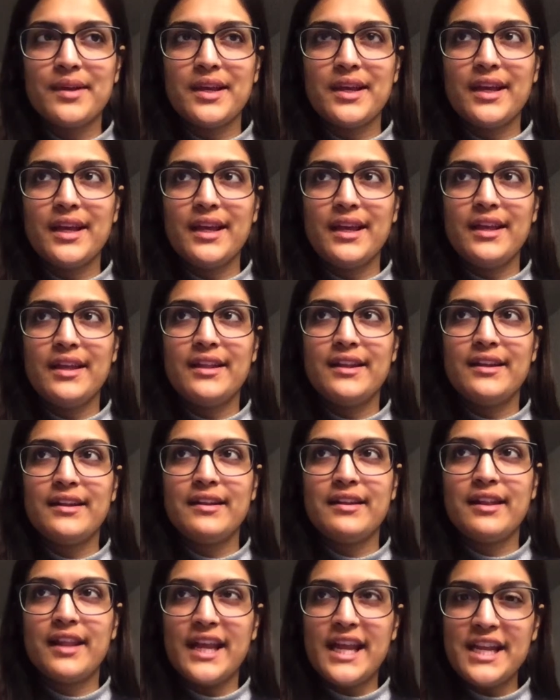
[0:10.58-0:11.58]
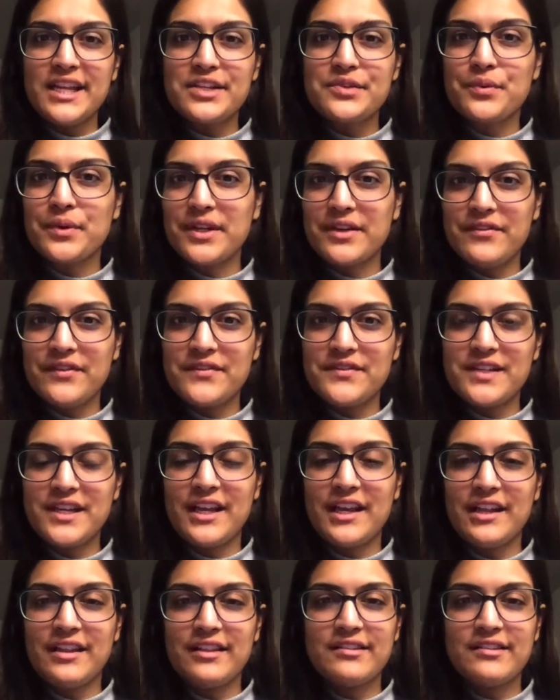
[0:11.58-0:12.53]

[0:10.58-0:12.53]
in late 2015.